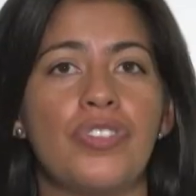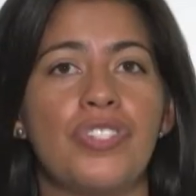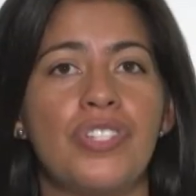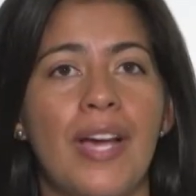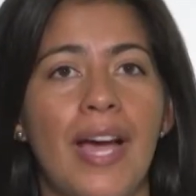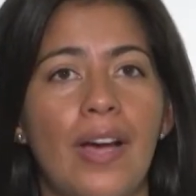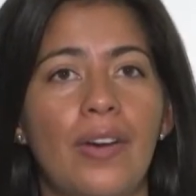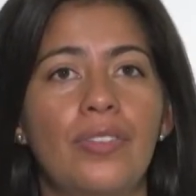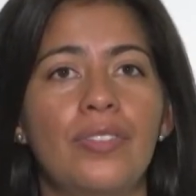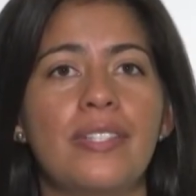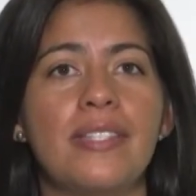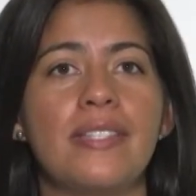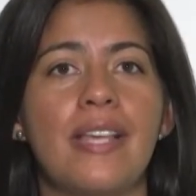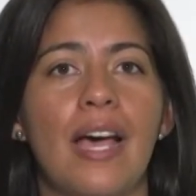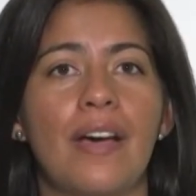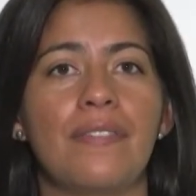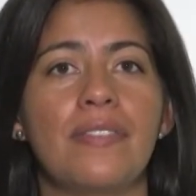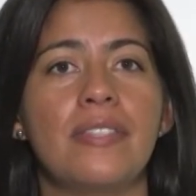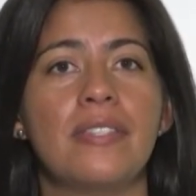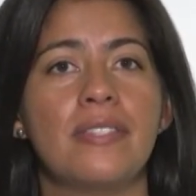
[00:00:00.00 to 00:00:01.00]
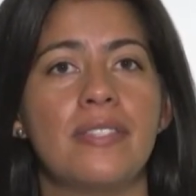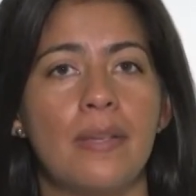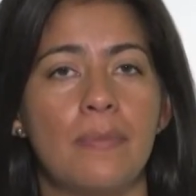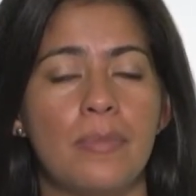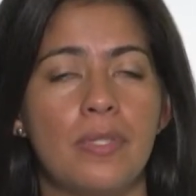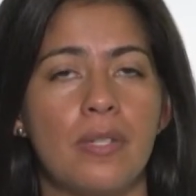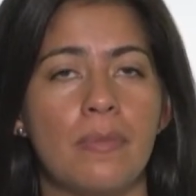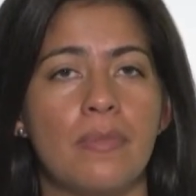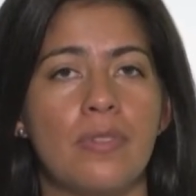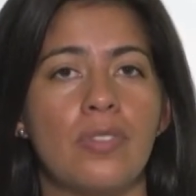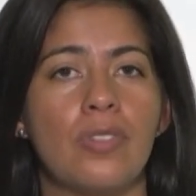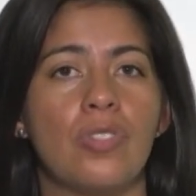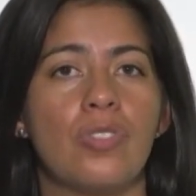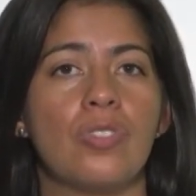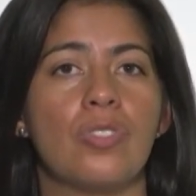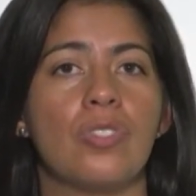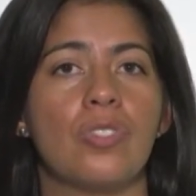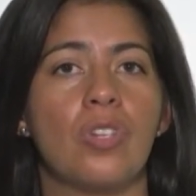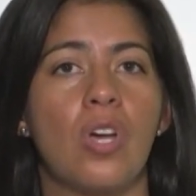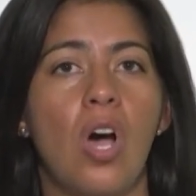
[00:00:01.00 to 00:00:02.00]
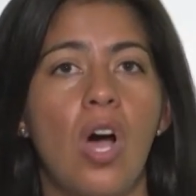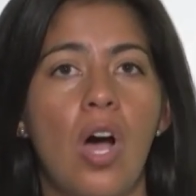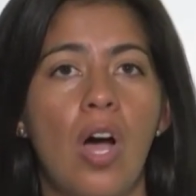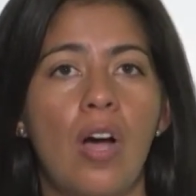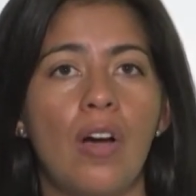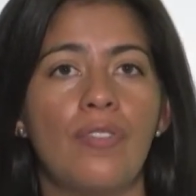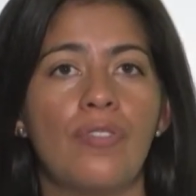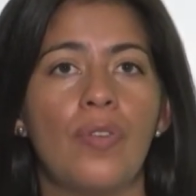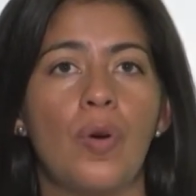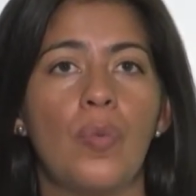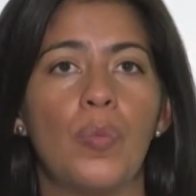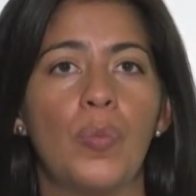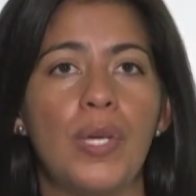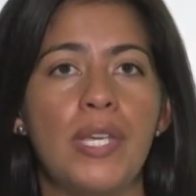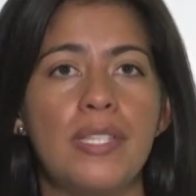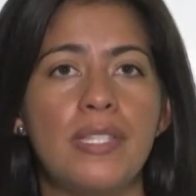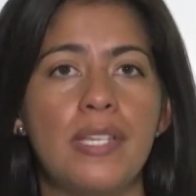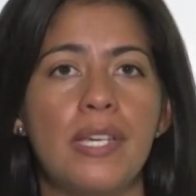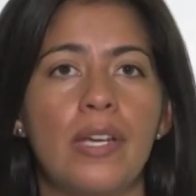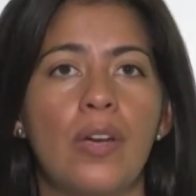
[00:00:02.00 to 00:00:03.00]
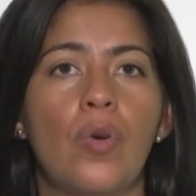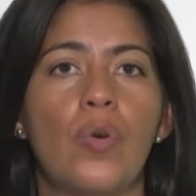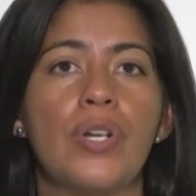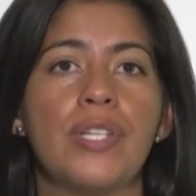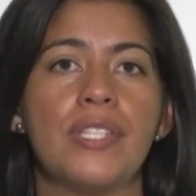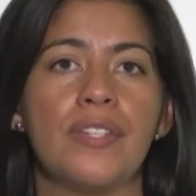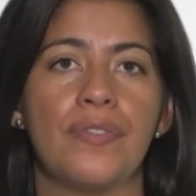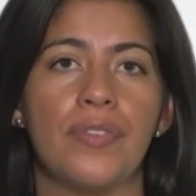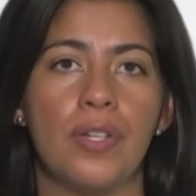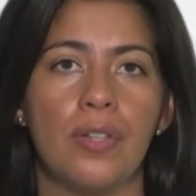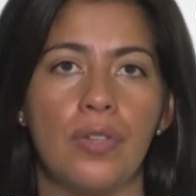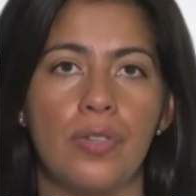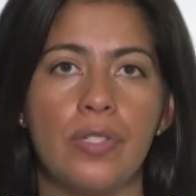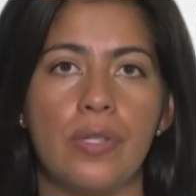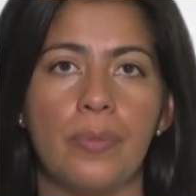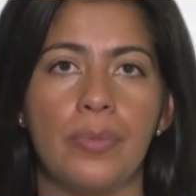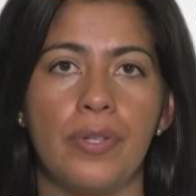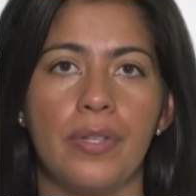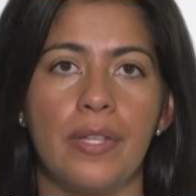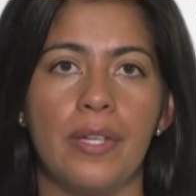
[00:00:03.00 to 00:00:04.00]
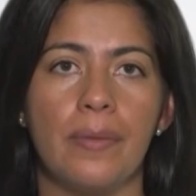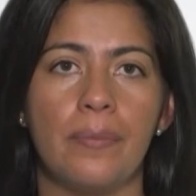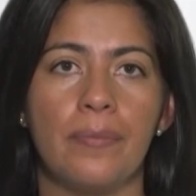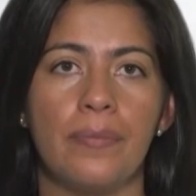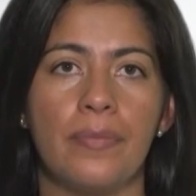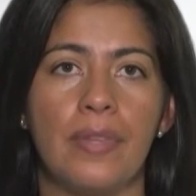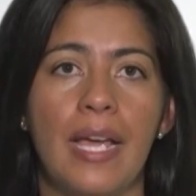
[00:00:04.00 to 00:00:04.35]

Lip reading: child is having symptoms such as cough, wheezing, or difficulty breathing.